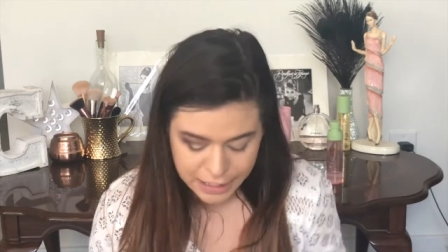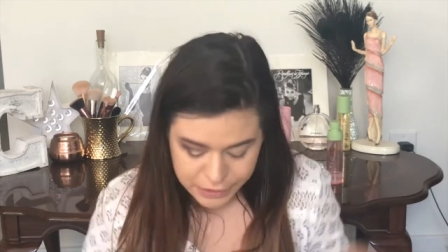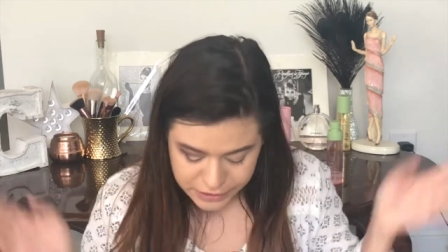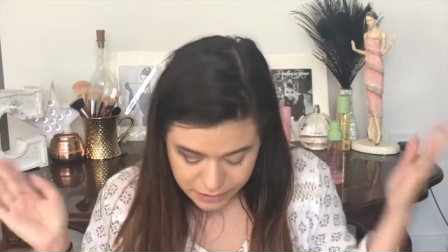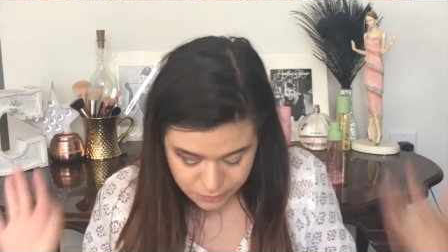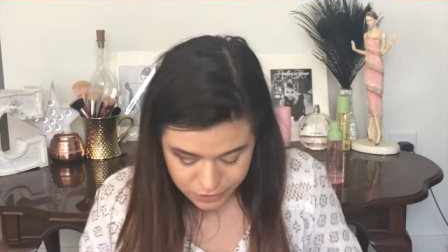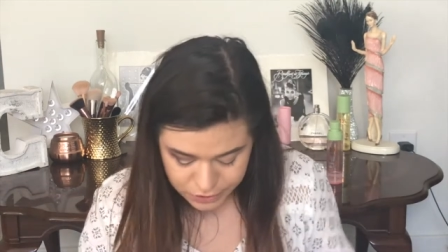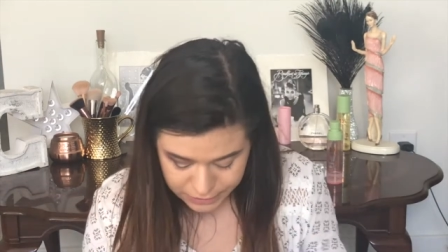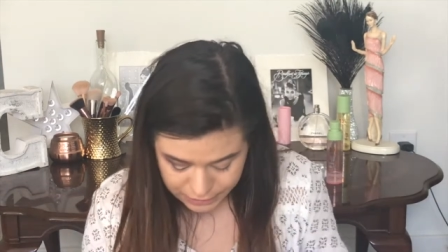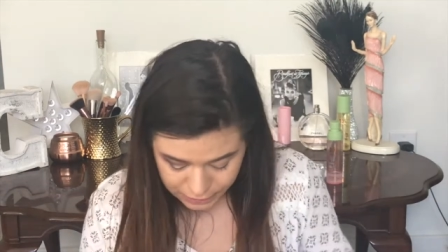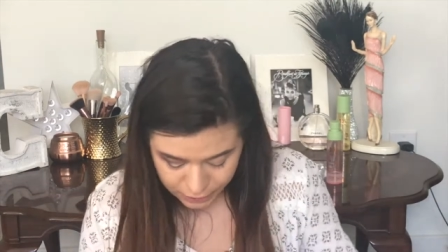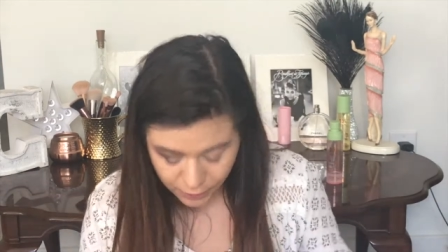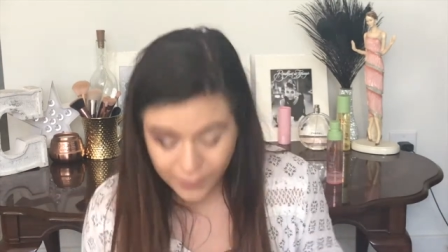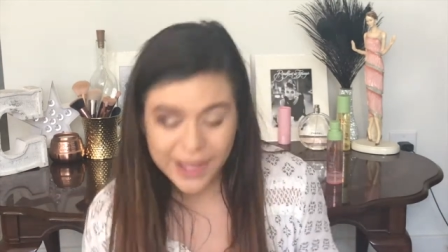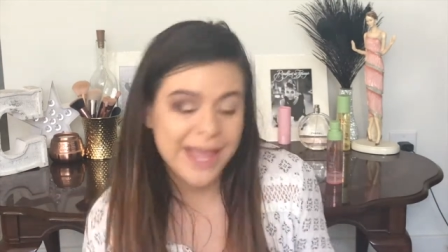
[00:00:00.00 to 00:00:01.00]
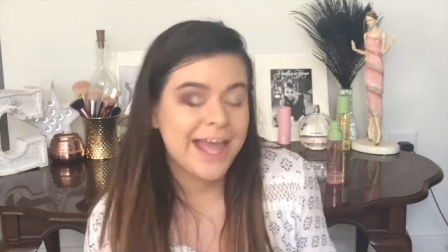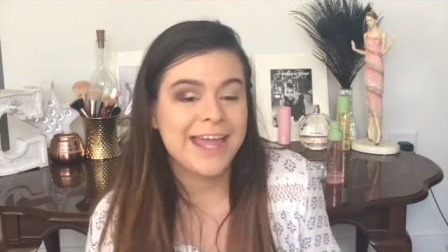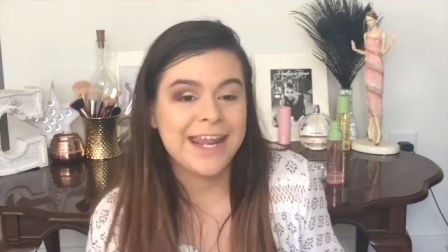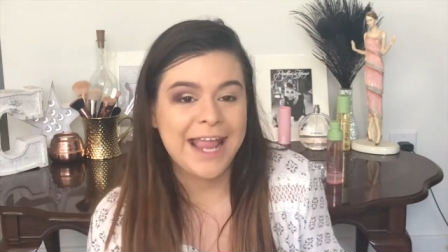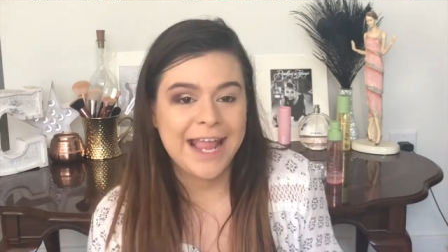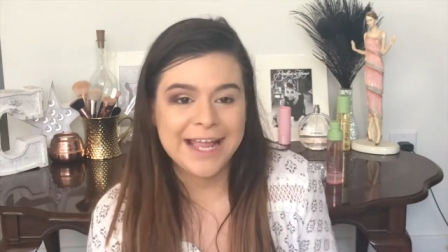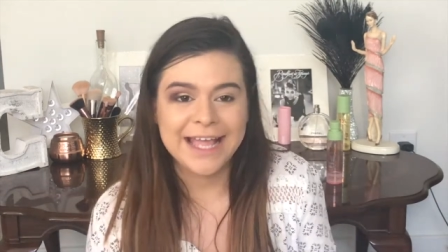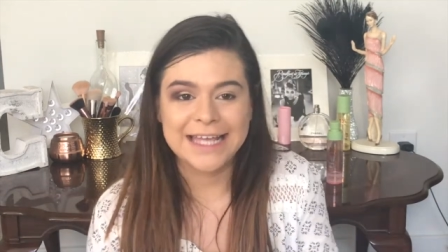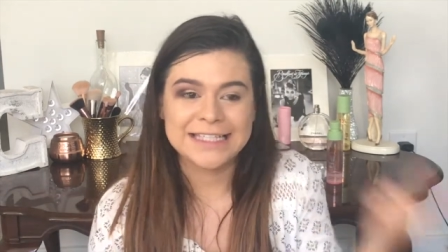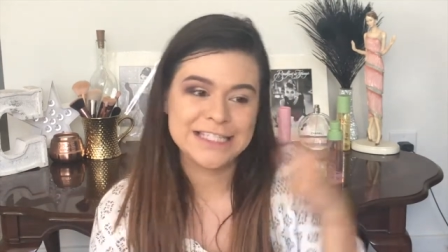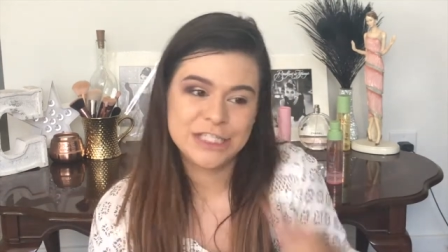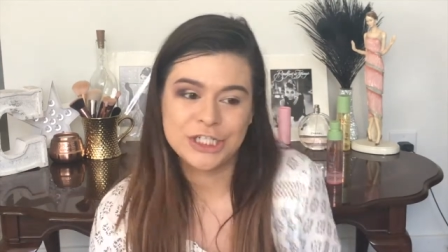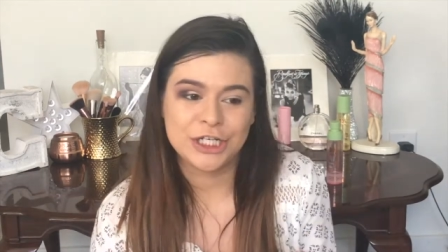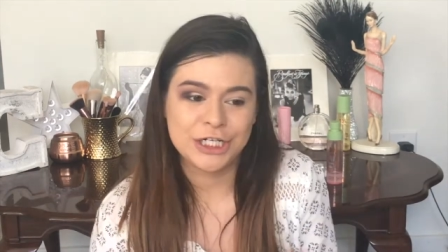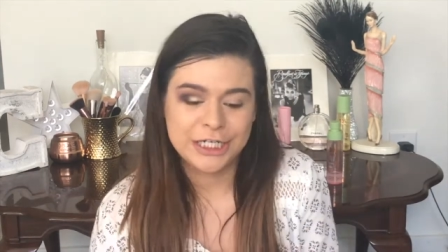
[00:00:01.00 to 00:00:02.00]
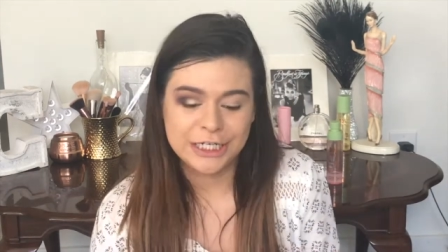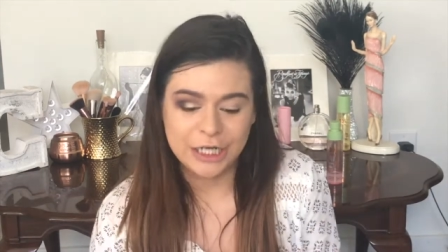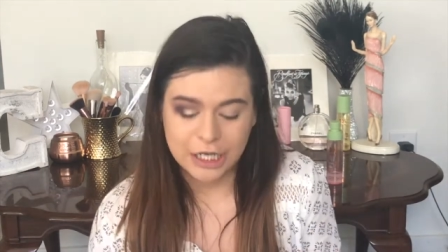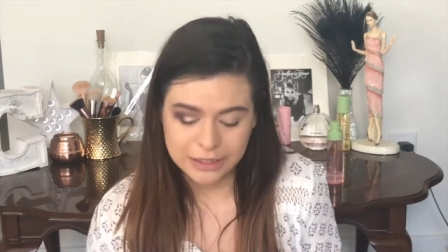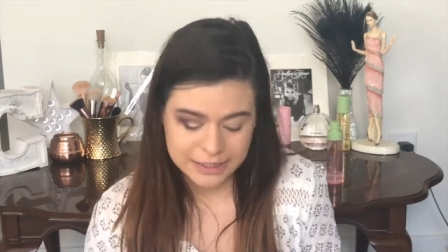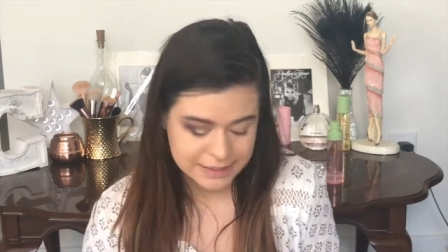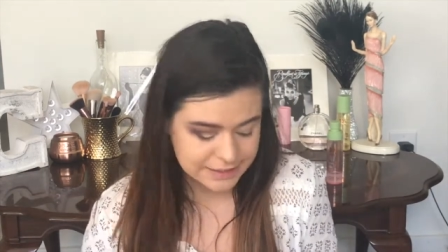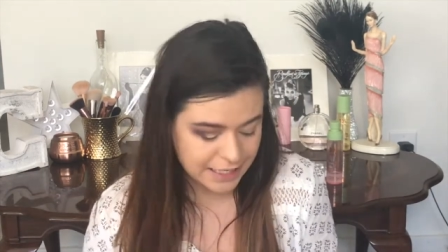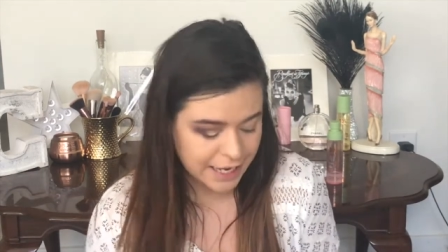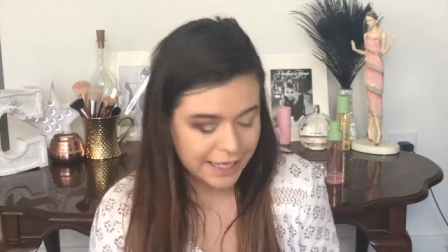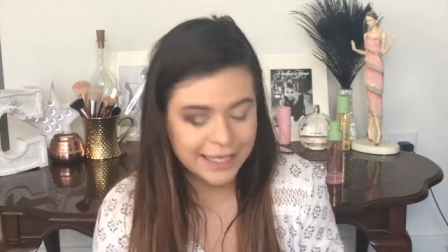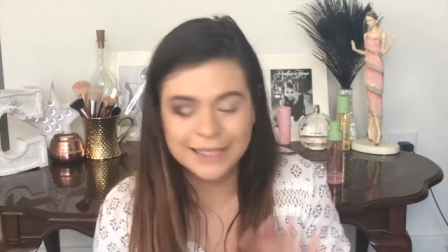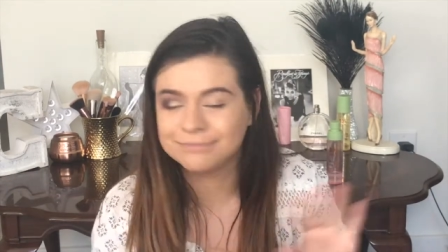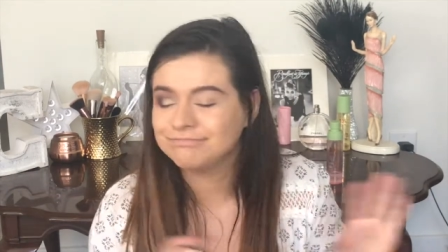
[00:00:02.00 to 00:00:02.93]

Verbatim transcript: So I'm just gonna go ahead and get started on this eye.